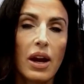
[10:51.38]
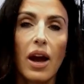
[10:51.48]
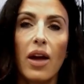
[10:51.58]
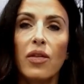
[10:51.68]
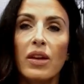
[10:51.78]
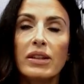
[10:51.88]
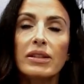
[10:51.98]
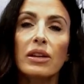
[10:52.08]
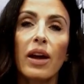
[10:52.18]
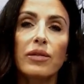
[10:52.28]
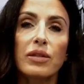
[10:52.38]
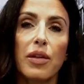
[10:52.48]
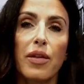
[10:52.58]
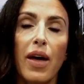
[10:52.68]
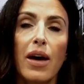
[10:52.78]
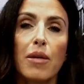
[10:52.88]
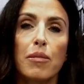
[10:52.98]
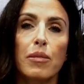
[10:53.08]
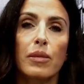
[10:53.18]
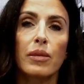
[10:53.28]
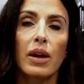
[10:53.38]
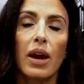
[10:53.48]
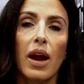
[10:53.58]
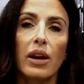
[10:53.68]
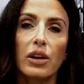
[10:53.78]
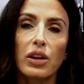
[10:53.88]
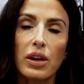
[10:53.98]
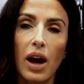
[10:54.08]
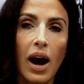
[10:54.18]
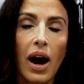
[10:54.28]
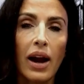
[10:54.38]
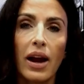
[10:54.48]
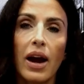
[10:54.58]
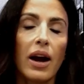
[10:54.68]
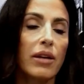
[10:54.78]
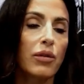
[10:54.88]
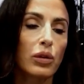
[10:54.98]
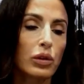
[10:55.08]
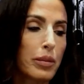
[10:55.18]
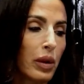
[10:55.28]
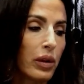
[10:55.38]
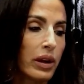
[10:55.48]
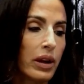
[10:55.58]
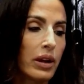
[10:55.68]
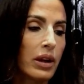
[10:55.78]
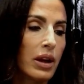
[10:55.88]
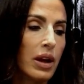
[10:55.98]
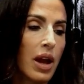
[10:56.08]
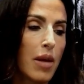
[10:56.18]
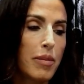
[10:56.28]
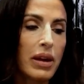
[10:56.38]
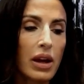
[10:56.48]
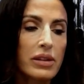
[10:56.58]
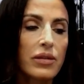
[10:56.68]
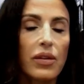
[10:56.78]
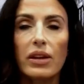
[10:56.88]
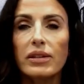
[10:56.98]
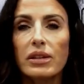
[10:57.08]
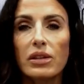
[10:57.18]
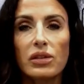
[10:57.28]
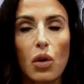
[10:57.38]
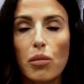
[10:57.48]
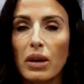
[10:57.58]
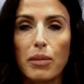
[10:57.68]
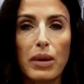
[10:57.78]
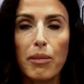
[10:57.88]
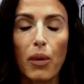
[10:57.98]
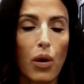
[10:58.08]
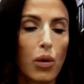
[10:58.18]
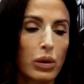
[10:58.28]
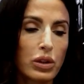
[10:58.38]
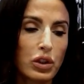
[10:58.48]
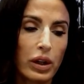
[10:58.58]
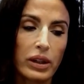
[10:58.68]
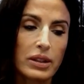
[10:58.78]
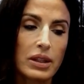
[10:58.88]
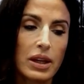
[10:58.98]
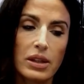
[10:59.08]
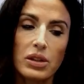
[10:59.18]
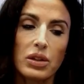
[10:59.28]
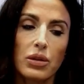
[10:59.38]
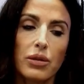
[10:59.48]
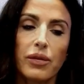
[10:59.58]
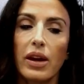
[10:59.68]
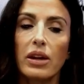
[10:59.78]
and this left them at a high vulnerability. And because of this, so many people were tricked into fake